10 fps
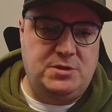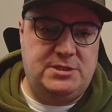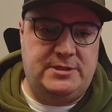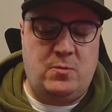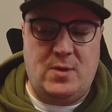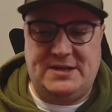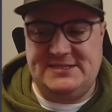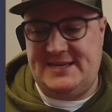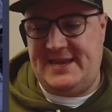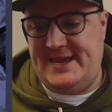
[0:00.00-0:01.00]
Wilson, and
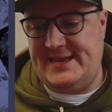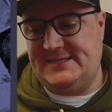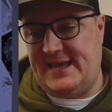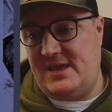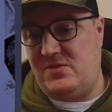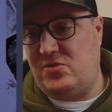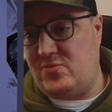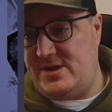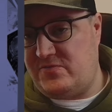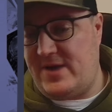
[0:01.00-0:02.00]
whilst he is a
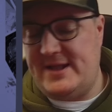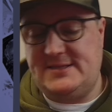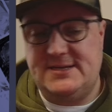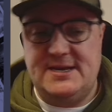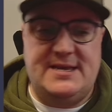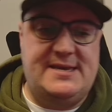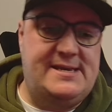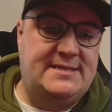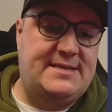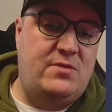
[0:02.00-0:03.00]
3 threat,
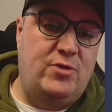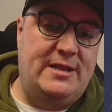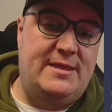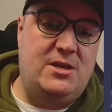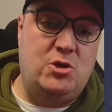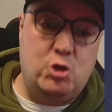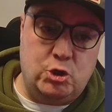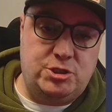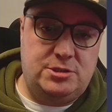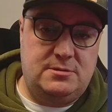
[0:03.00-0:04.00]
he is a really
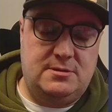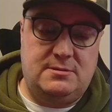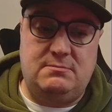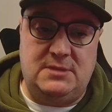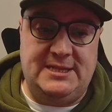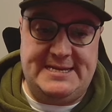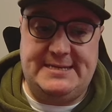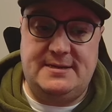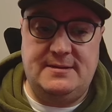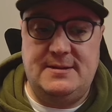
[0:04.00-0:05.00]
good
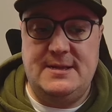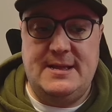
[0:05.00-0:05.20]
leader.